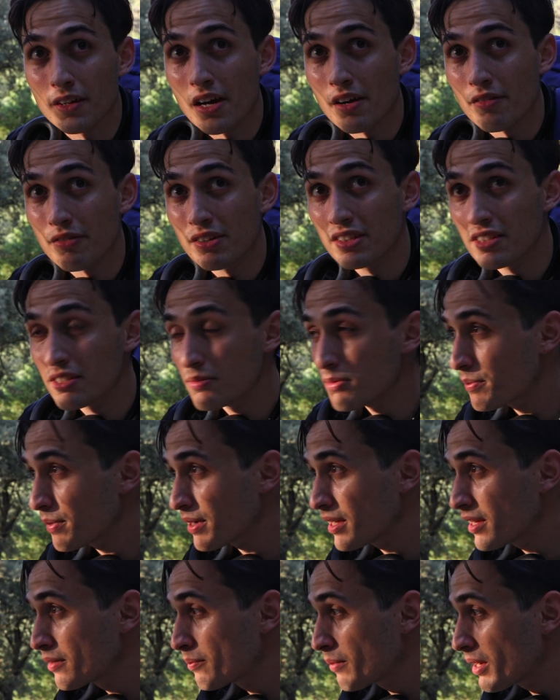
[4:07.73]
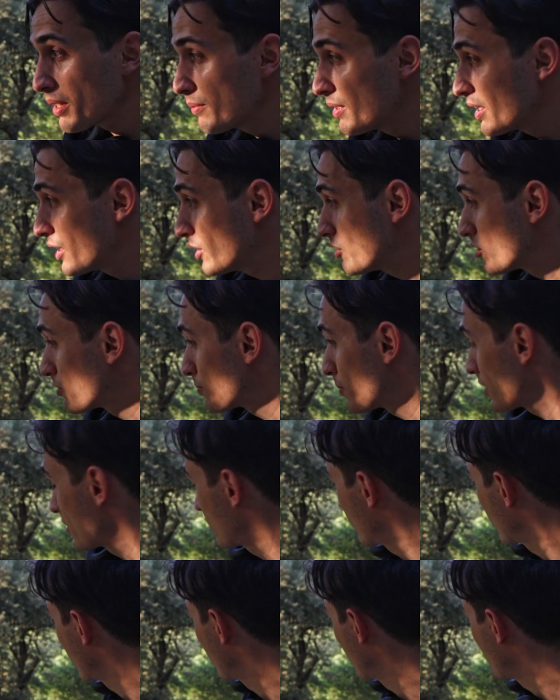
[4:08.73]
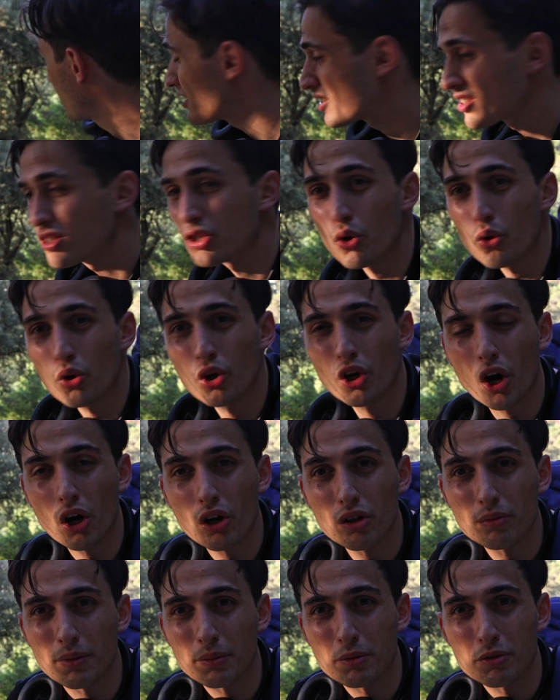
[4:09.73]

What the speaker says: I think this might be a good spot, but it's so calm.